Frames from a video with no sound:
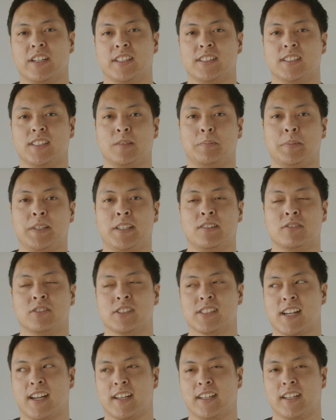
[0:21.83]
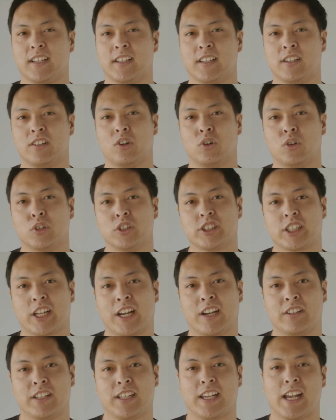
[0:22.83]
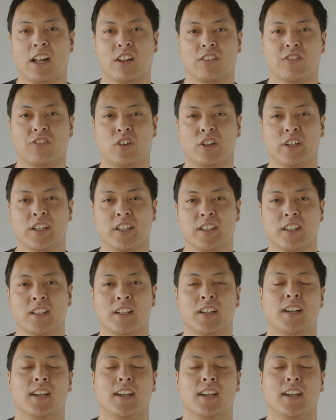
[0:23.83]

and DP residing in Orange County, California.